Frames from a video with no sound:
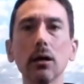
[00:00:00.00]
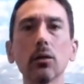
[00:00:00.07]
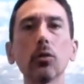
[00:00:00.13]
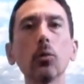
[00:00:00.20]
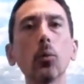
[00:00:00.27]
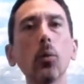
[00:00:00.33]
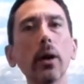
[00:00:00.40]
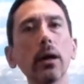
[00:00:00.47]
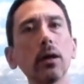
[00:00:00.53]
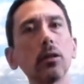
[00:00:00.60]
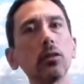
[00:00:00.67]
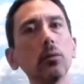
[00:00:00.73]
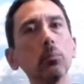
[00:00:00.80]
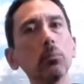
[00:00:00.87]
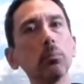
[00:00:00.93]
the way
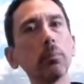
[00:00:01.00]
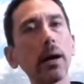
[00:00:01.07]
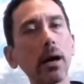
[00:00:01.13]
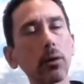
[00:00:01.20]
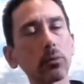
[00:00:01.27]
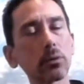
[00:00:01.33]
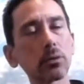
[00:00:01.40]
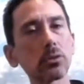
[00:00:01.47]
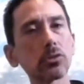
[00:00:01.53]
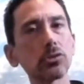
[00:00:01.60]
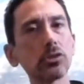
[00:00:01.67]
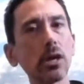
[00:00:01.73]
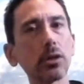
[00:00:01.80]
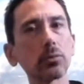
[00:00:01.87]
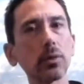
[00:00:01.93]
the power is
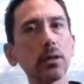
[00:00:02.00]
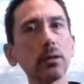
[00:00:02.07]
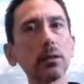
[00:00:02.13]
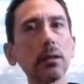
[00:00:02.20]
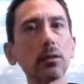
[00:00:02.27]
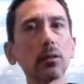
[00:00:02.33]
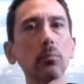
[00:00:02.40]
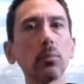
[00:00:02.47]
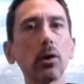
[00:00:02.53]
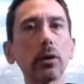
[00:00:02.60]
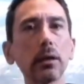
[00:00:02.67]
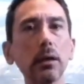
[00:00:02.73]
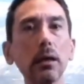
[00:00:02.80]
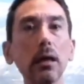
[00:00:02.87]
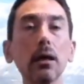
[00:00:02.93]
generated in the
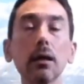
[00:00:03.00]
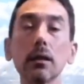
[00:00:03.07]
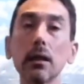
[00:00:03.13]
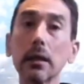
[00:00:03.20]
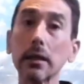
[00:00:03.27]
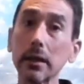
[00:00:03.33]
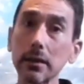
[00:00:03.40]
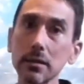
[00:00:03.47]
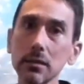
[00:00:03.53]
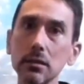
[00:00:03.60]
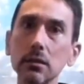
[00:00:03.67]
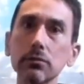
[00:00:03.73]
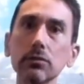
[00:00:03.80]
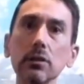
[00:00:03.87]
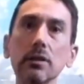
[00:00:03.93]
body, that it's
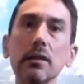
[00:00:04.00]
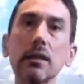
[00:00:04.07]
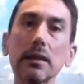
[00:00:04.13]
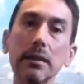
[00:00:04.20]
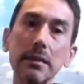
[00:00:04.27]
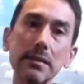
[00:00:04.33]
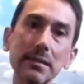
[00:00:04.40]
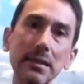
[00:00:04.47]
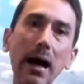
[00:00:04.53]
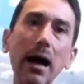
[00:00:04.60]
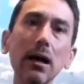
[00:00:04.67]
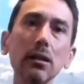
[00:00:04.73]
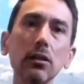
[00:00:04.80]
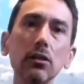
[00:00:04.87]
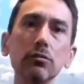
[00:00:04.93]
different, that the
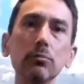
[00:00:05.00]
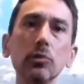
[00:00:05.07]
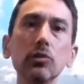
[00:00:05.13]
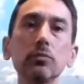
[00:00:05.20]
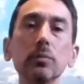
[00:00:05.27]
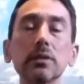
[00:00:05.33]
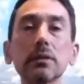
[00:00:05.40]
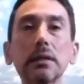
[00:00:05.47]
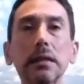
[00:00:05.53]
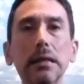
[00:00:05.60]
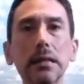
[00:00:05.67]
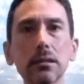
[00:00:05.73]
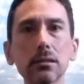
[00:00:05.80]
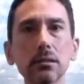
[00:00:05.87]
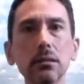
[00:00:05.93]
style of movement
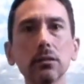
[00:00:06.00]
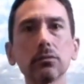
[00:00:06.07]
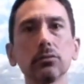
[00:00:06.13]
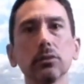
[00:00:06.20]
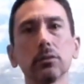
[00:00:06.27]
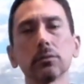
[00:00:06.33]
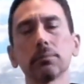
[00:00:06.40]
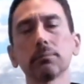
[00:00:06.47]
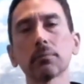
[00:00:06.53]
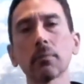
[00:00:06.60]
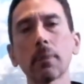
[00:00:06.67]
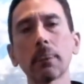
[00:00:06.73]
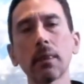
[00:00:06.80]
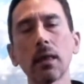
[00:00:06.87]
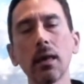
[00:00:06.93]
is different.
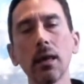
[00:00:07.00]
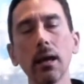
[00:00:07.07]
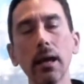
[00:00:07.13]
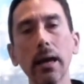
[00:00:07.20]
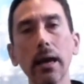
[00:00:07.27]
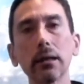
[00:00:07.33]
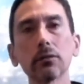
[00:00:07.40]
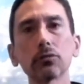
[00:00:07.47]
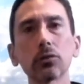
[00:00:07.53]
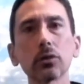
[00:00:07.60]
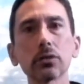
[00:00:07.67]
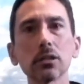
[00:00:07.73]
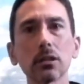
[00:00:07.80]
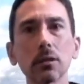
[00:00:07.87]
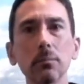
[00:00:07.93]
And of
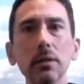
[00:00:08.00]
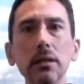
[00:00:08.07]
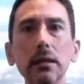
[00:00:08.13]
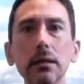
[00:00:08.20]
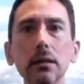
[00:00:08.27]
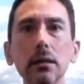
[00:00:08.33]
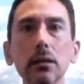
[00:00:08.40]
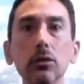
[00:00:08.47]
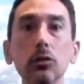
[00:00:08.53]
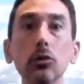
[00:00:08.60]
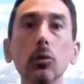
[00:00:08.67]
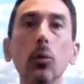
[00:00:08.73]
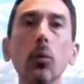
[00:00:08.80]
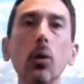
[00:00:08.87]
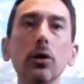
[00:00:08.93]
course, at the beginning,
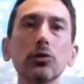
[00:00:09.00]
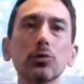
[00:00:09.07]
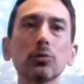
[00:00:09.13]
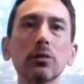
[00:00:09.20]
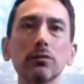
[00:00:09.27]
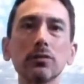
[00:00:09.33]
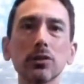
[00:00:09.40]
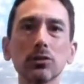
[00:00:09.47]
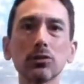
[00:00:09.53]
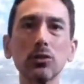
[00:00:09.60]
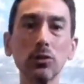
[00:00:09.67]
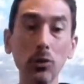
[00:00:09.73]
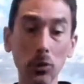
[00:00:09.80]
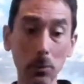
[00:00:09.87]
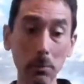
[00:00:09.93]
you'll want to revert to
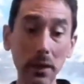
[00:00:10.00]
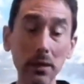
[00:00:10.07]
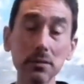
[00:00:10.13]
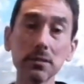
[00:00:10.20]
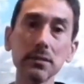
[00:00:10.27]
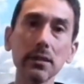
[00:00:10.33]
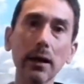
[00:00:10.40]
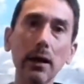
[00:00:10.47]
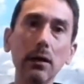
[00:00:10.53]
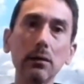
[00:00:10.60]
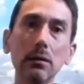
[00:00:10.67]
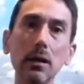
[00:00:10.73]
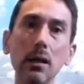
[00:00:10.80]
your base style.